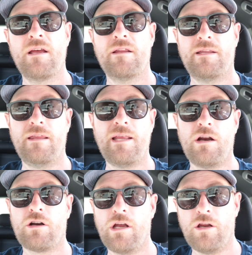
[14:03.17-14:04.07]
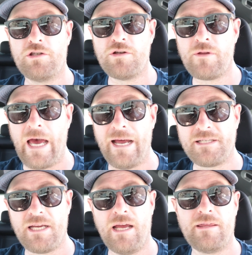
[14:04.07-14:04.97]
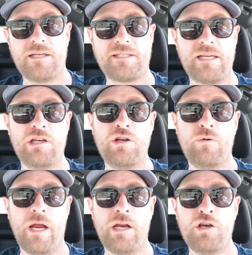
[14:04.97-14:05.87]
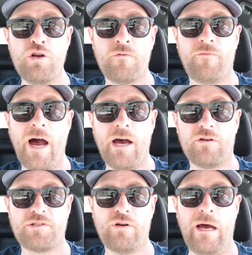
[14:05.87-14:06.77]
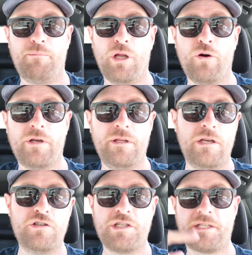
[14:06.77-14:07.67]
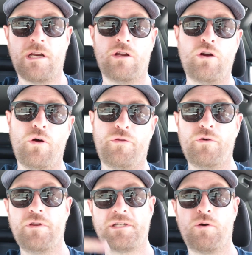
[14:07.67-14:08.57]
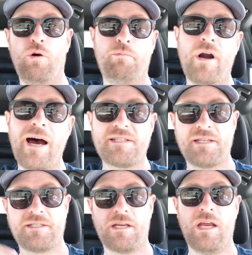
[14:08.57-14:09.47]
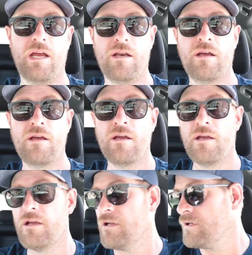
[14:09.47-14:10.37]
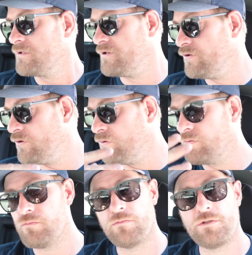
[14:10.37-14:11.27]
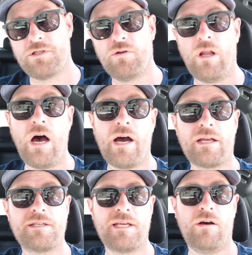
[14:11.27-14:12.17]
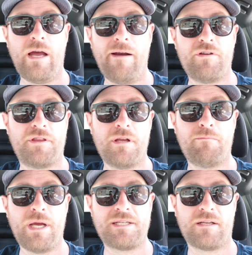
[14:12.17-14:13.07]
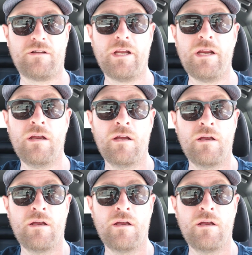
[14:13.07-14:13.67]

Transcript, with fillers: then they are going to do that and then send you a new file to upload and then you're just going to go through this whole process again to to log until everything basically